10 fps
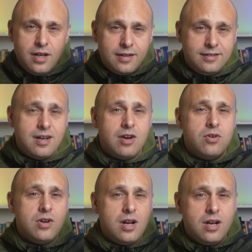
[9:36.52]
the
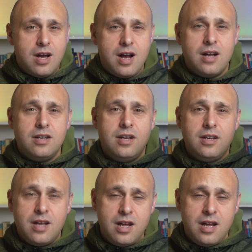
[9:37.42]
hexagonal, onion,